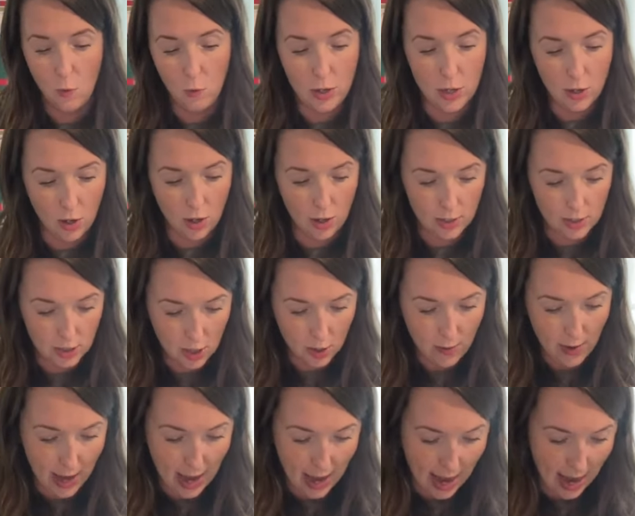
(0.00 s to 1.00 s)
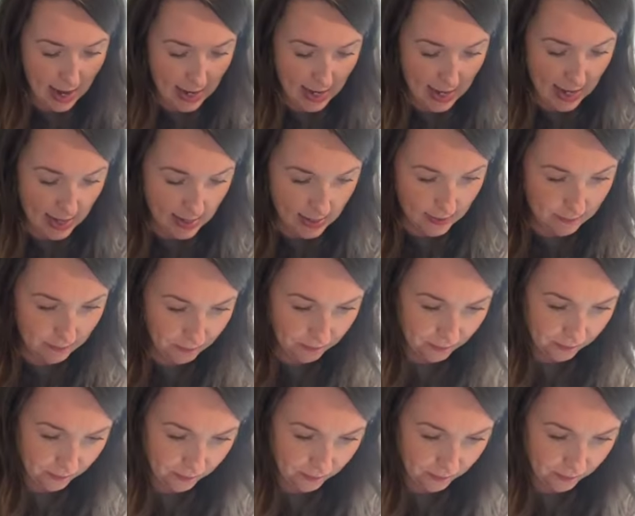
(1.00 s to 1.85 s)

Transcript: We also added